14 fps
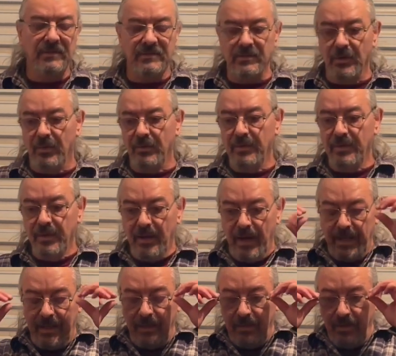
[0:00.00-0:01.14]
So
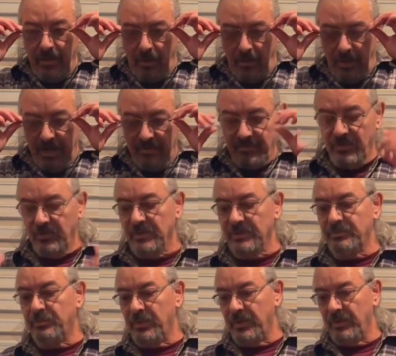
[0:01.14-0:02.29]
I can, all I have to do is
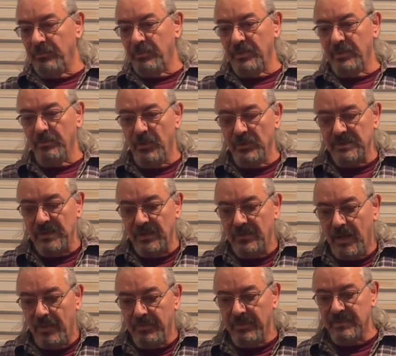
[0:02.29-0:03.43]
put the molds on
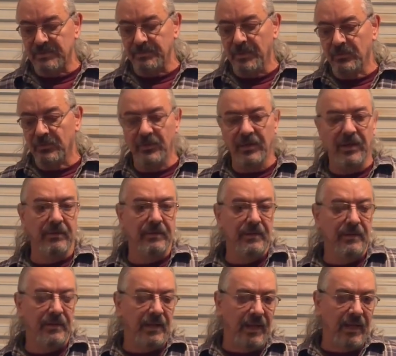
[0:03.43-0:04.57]
top of the smelter there,
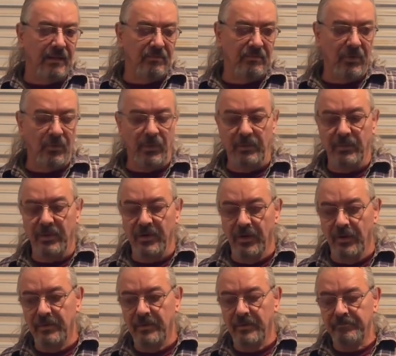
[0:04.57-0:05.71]
and away we
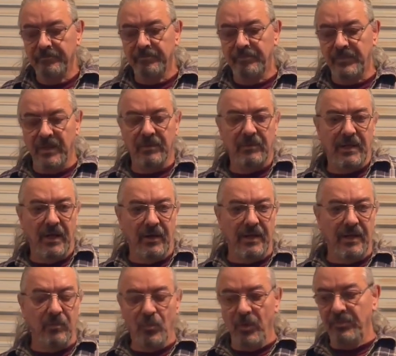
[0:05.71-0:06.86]
go. You know, I'll get
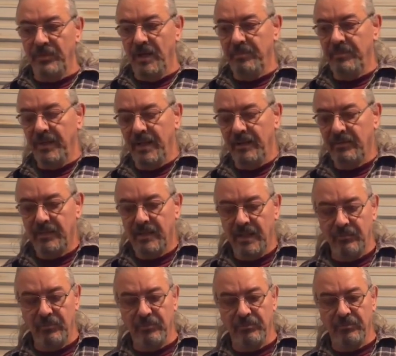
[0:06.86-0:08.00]
them warmed up,
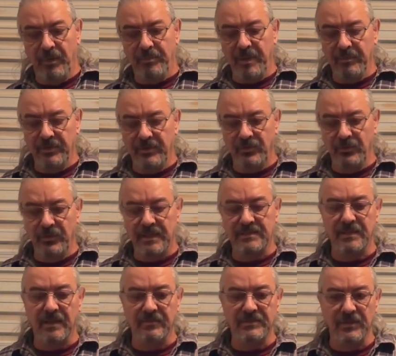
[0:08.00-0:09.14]
and I'll be able to do that stuff.